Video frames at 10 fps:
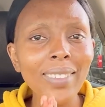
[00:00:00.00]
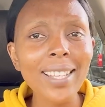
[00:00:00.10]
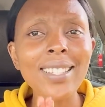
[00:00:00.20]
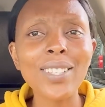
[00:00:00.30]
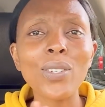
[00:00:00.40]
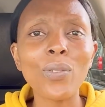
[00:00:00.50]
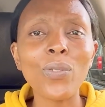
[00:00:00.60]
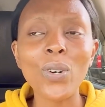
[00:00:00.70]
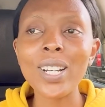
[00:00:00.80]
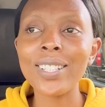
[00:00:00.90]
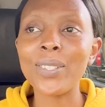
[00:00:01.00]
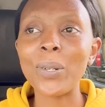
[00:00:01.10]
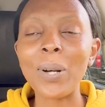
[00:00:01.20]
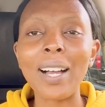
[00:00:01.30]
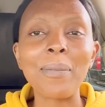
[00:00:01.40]
season four
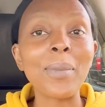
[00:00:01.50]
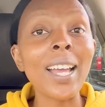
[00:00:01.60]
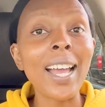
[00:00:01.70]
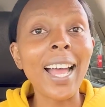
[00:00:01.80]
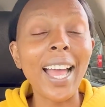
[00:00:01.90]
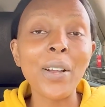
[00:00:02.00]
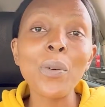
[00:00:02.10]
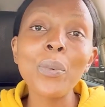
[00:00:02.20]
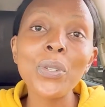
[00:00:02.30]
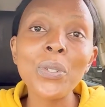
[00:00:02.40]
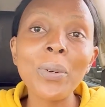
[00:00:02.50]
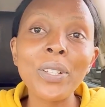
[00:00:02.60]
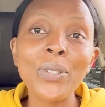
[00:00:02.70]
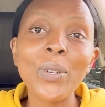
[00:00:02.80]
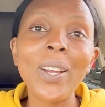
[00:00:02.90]
so um i hope you do
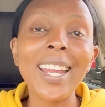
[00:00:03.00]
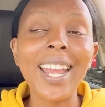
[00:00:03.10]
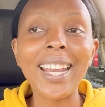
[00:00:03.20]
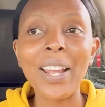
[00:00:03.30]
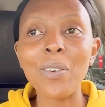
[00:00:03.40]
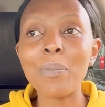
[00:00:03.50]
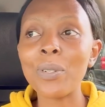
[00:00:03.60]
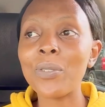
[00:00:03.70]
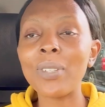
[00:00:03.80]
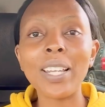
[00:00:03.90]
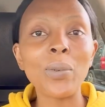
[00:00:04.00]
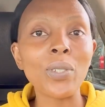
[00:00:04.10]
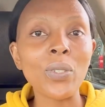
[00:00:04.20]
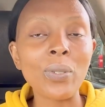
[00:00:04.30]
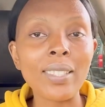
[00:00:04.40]
enjoy and i hope you do like
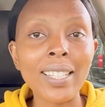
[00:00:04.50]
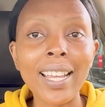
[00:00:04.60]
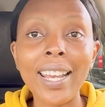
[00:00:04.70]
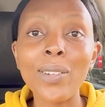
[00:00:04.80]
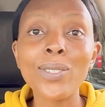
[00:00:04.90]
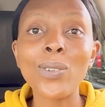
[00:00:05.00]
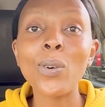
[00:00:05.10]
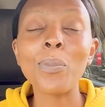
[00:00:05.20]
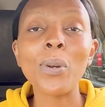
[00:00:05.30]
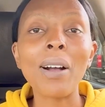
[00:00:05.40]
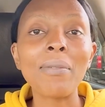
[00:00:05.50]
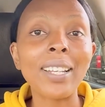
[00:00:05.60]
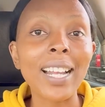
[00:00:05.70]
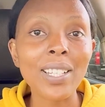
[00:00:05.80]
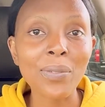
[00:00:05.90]
what you see and i also hope you have
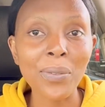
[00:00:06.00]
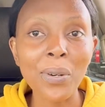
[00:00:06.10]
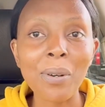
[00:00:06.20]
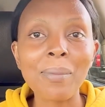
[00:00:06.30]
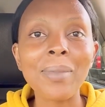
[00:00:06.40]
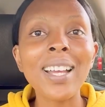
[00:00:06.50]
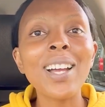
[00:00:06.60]
learned from